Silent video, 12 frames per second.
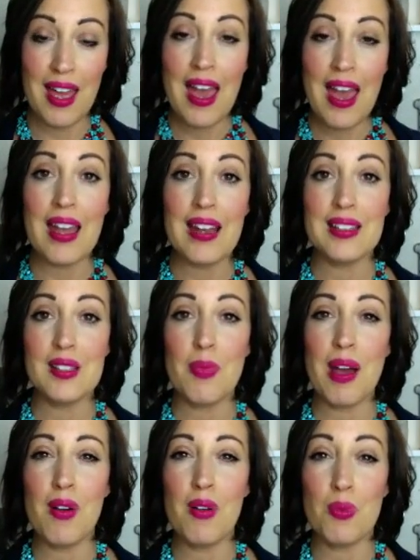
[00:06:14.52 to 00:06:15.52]
And it's
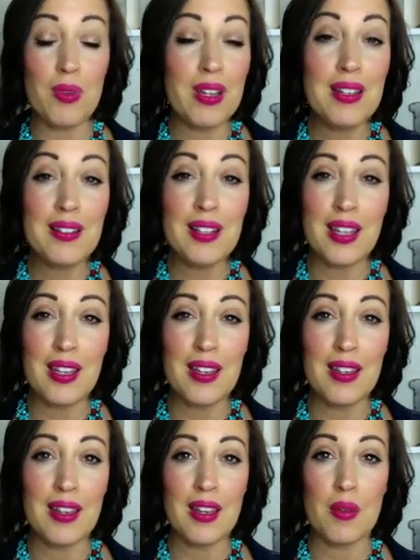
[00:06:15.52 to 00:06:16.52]
about
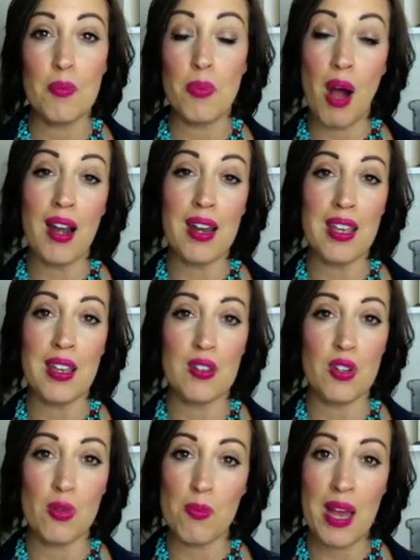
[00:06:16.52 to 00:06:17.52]
really embodying
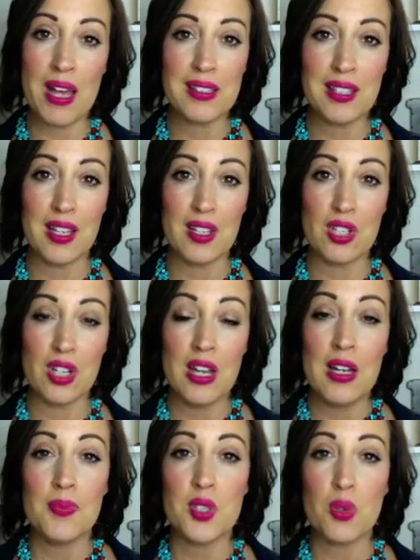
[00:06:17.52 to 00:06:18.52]
your
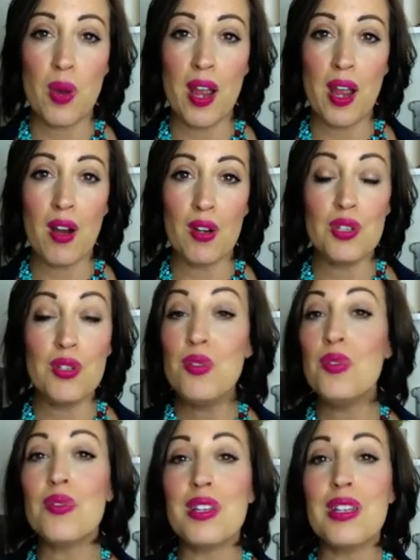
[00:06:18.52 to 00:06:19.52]
message to where you
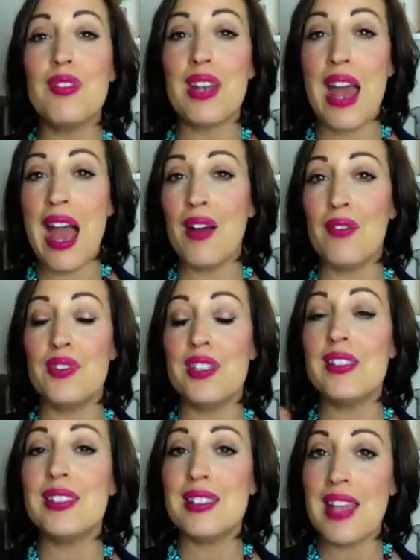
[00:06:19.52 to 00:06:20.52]
don't even have to
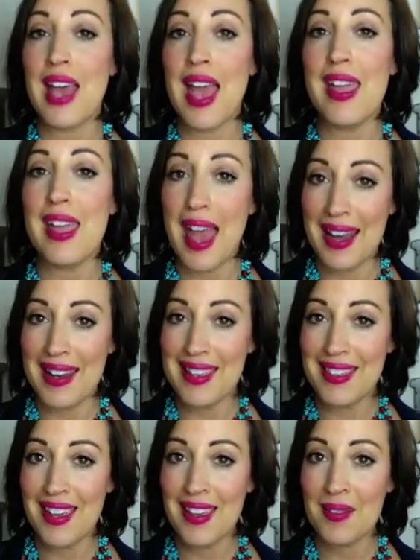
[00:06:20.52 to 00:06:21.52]
say
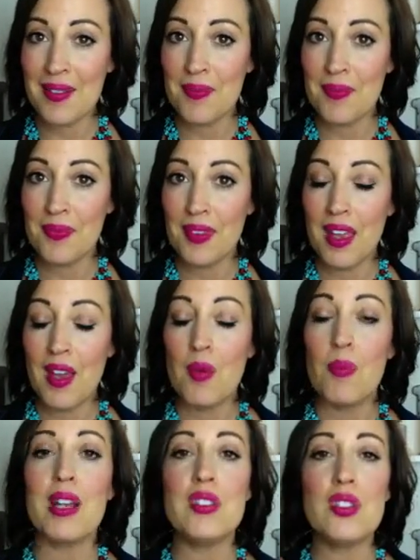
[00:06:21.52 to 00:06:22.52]
anything,
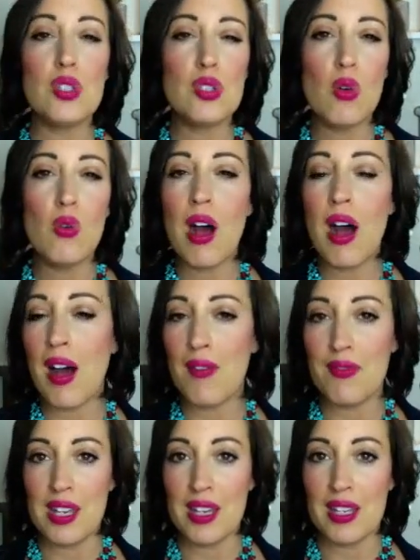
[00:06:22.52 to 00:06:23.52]
but it's so
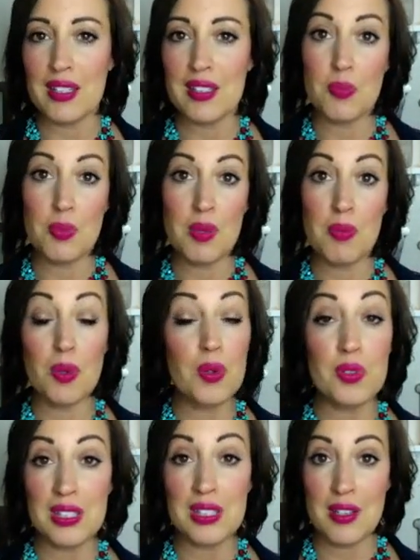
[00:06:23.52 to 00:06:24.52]
obvious to people who
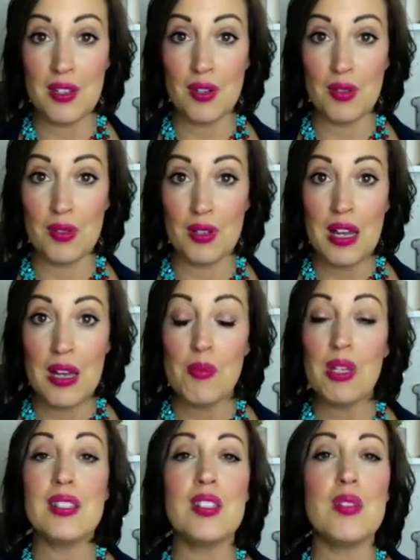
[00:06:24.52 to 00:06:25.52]
see you
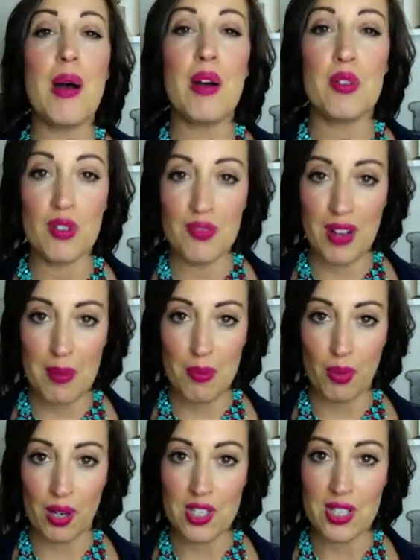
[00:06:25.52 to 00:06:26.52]
because it's about your
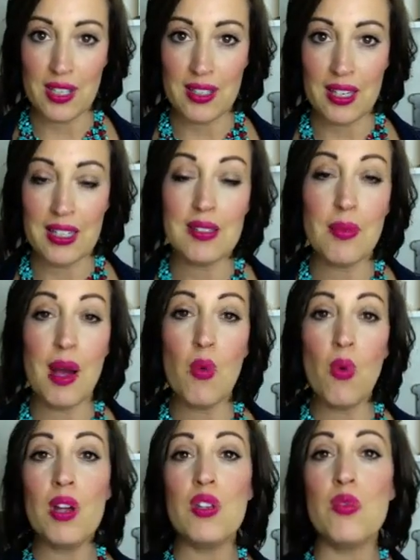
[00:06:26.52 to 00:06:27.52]
vibration. It's about
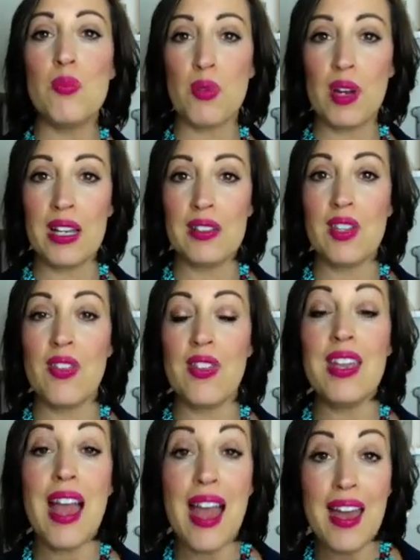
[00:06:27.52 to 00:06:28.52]
what you bring to
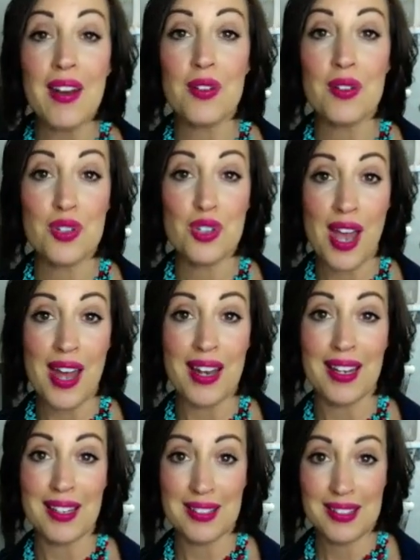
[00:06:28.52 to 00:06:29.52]
the
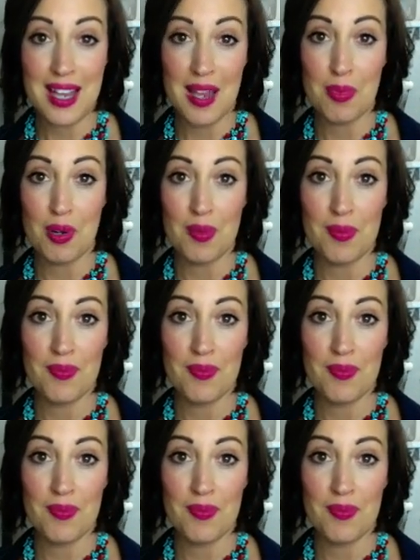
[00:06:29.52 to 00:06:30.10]
energetic table.